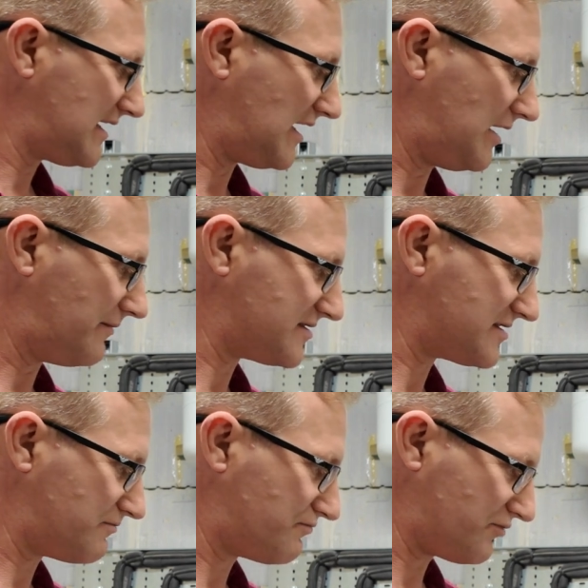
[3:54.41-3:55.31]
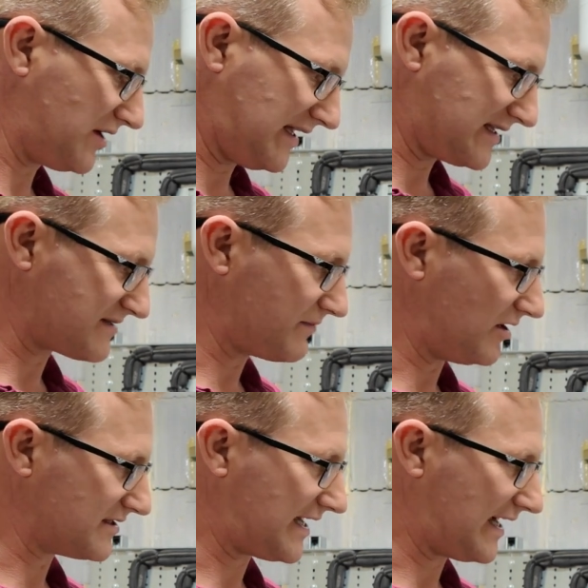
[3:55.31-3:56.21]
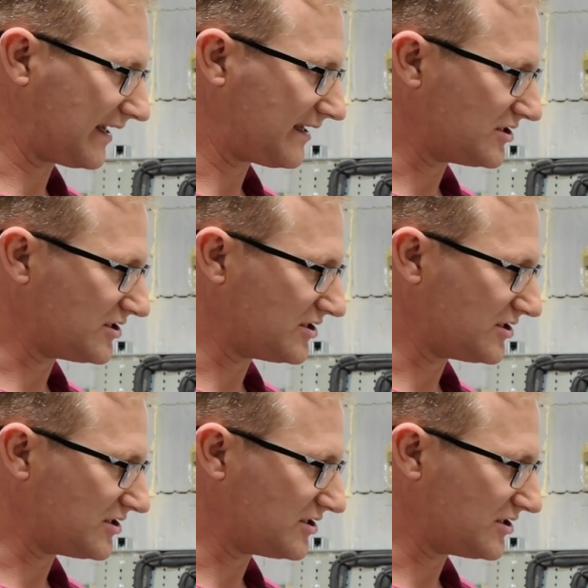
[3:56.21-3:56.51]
It's a brilliant smart tank.